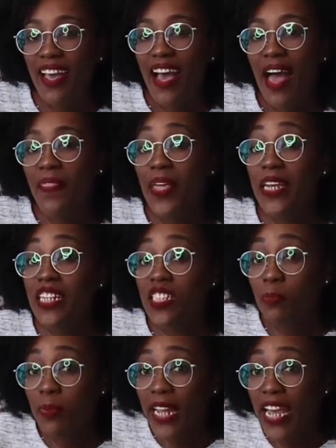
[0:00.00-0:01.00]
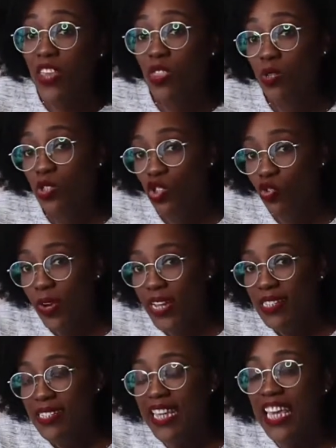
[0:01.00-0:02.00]
and they display those
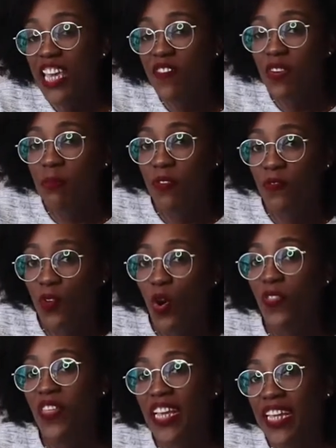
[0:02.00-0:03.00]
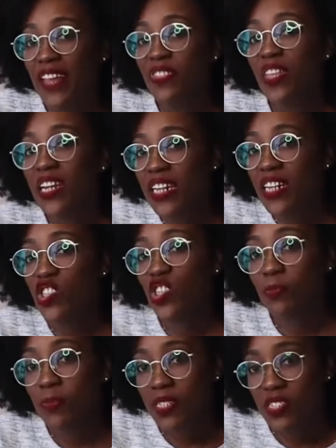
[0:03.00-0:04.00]
traits even before they get the
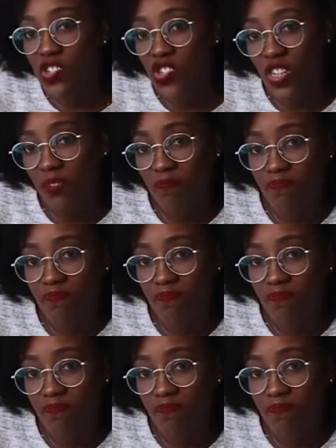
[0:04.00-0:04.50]
leadership position.